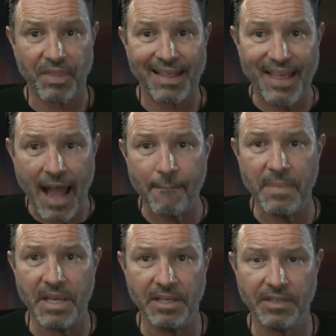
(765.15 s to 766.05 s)
that
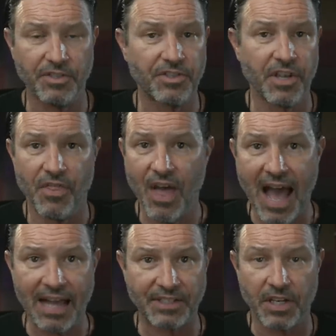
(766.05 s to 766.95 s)
means
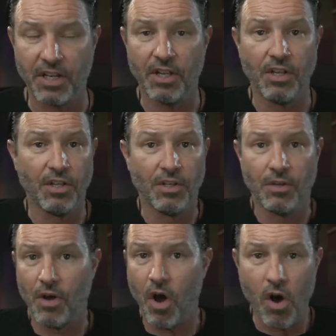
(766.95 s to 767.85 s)
that
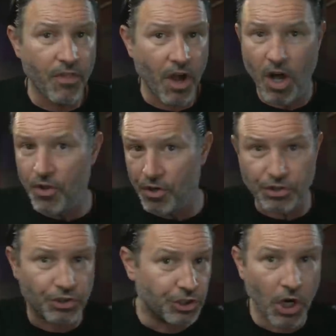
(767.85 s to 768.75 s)
all the other
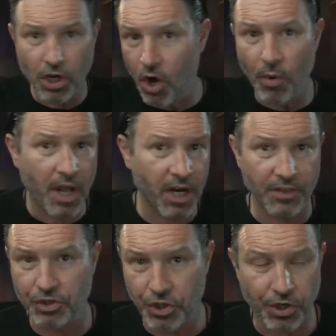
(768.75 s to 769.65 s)
junk going on in the
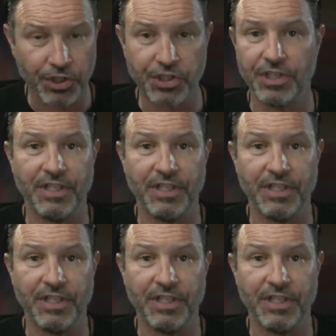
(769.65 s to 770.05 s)
church